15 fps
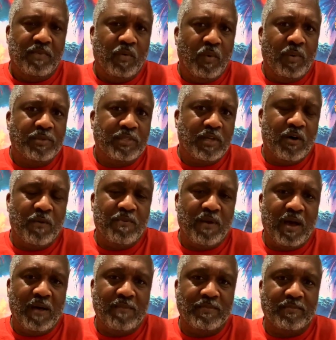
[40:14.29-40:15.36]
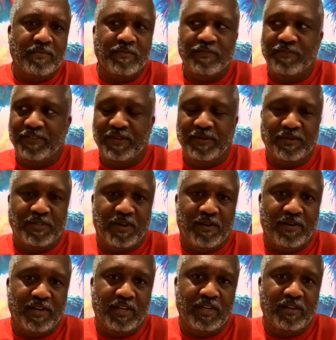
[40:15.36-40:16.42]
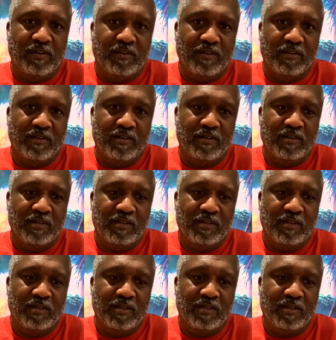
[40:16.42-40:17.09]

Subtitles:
But what was the whole problem? Fear was already here.